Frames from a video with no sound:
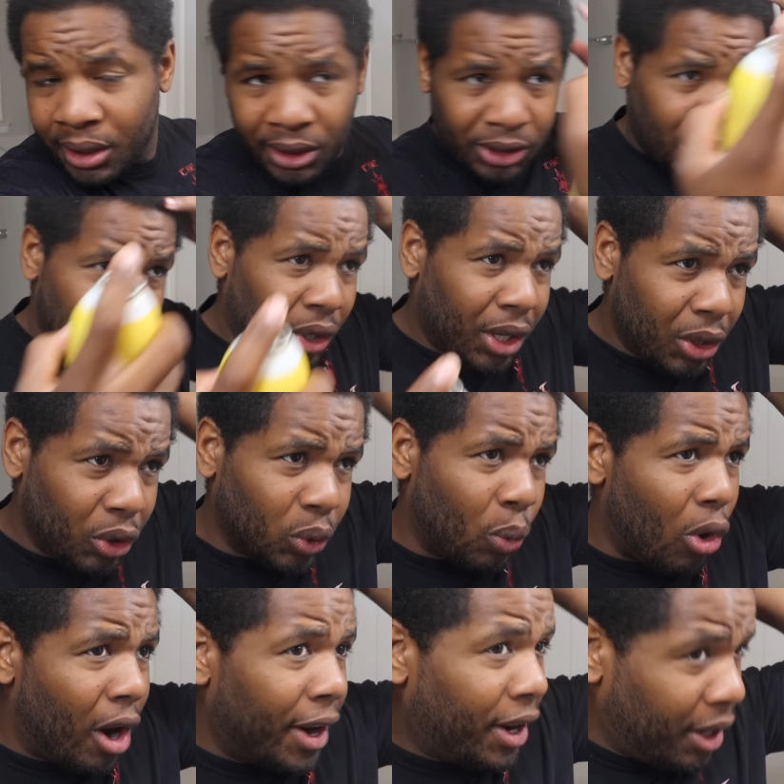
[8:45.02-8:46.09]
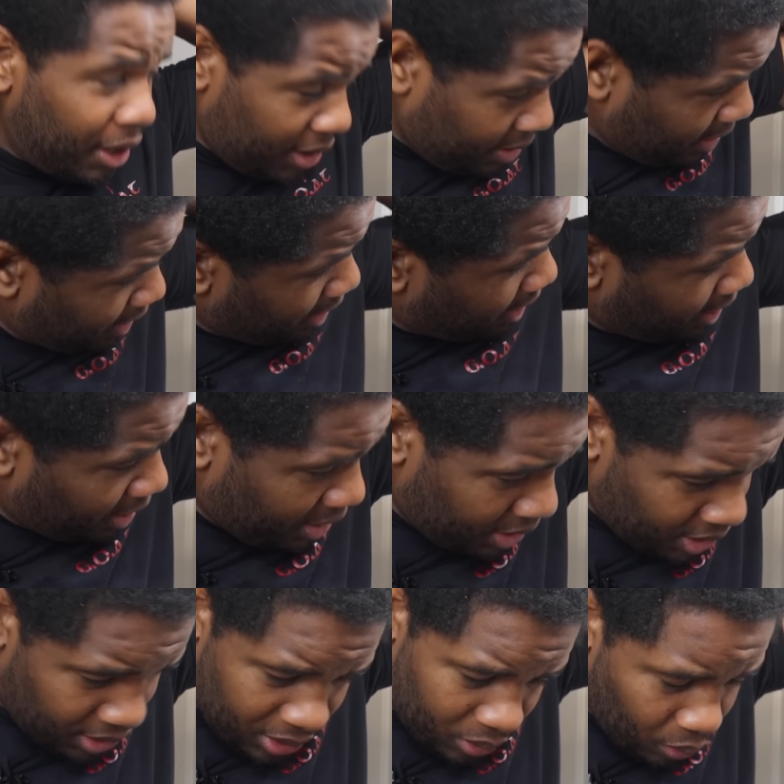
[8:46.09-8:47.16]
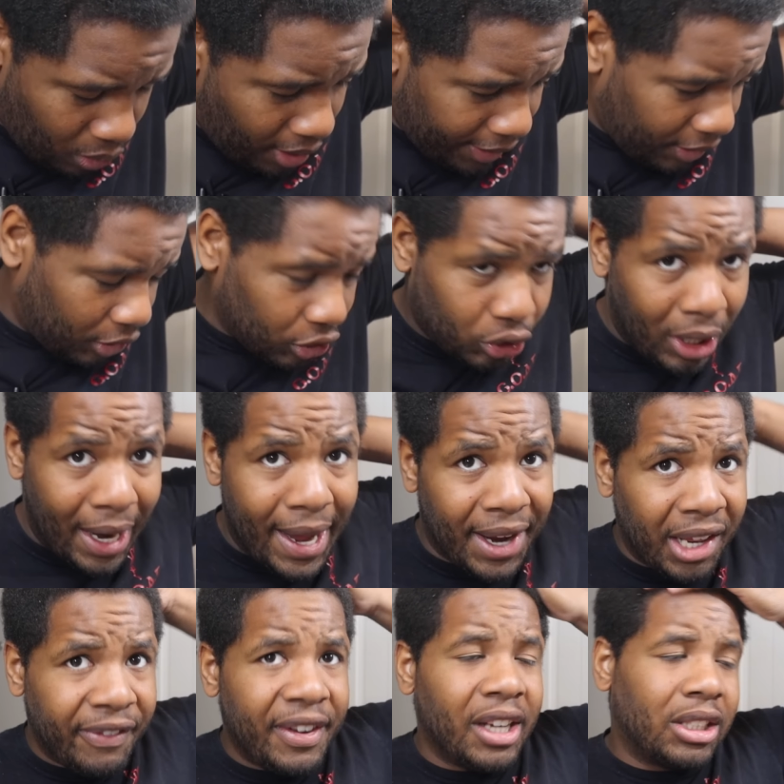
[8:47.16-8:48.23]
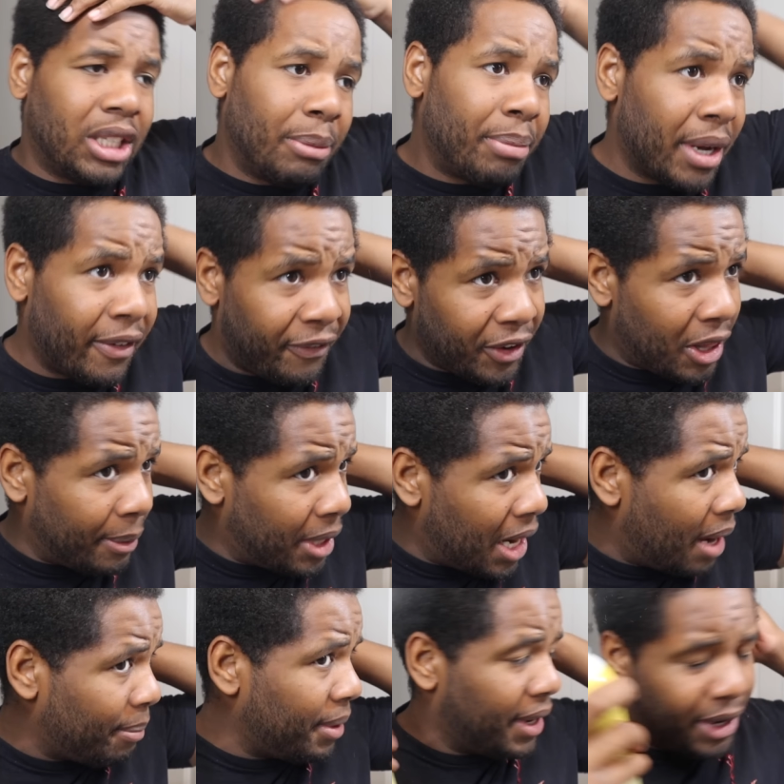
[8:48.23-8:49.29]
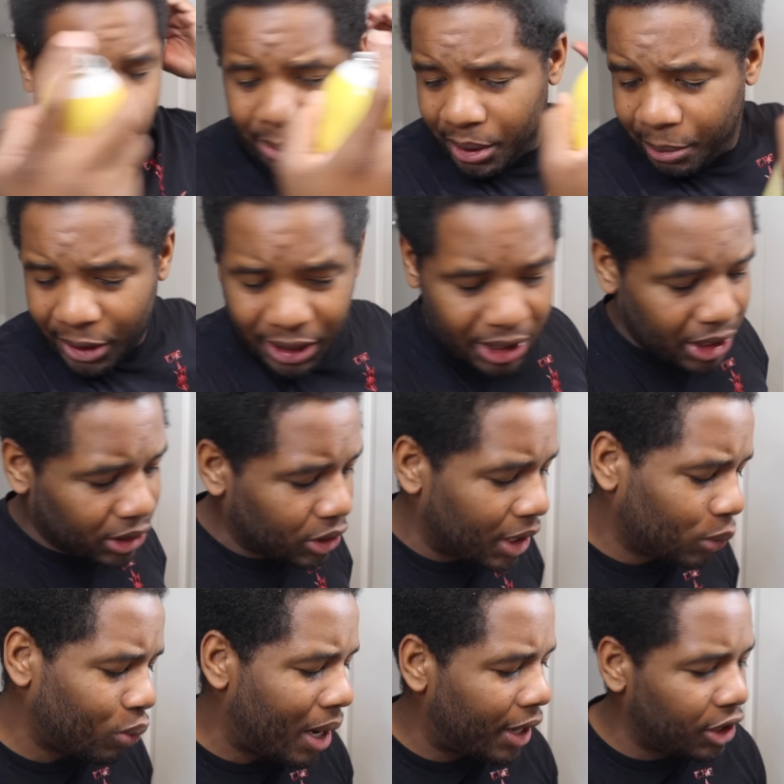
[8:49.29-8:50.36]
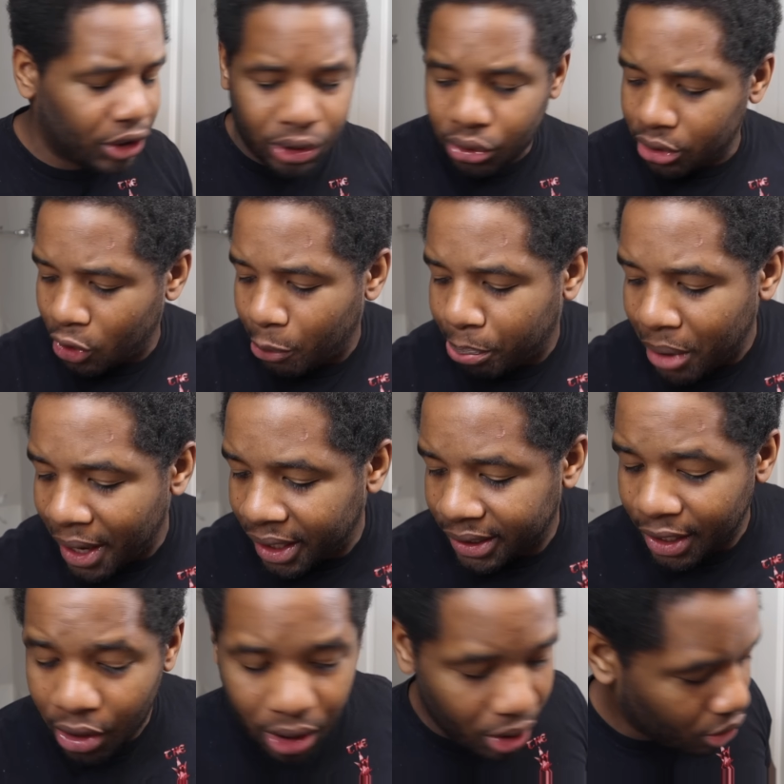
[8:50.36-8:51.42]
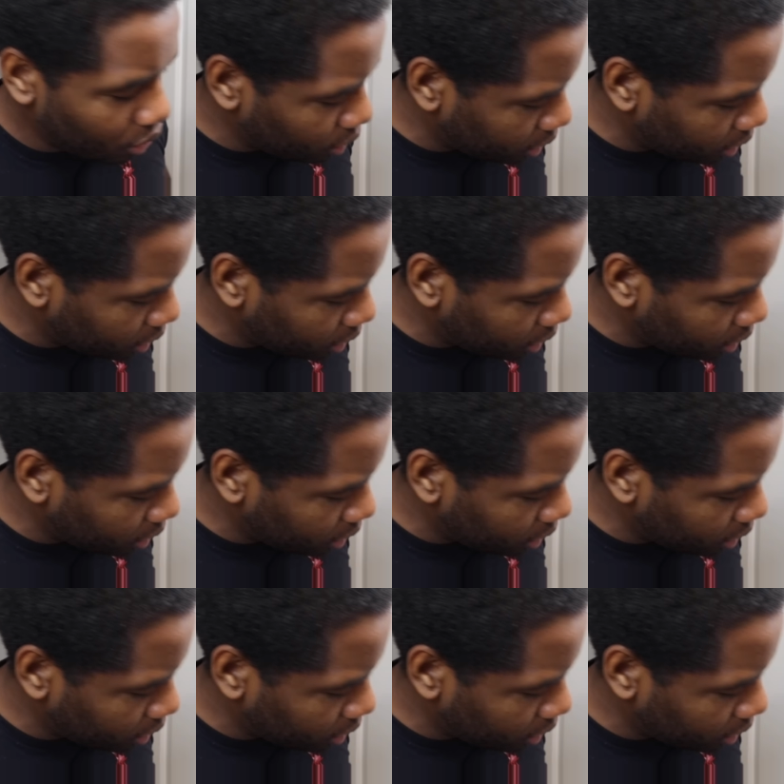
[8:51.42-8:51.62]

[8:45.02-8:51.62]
So you can use water. Water will dry out eventually, but for the time being, it'll be pretty good. So that's why I just use a little product that'll hold,